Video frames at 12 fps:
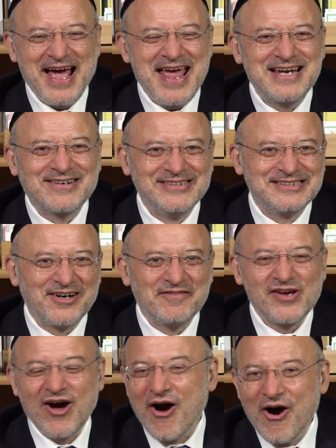acreage of
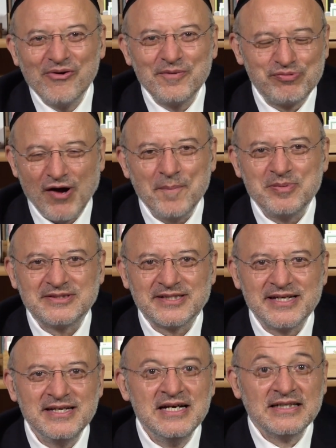your own
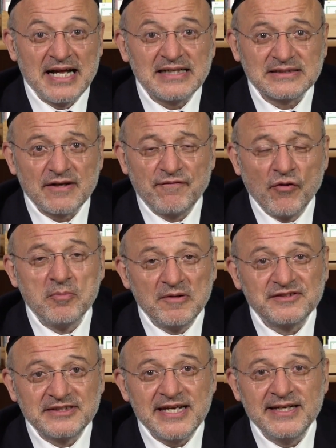property. That's a form of
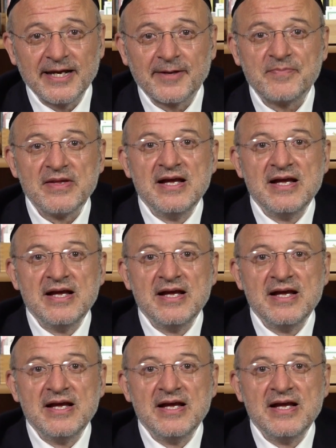stealing.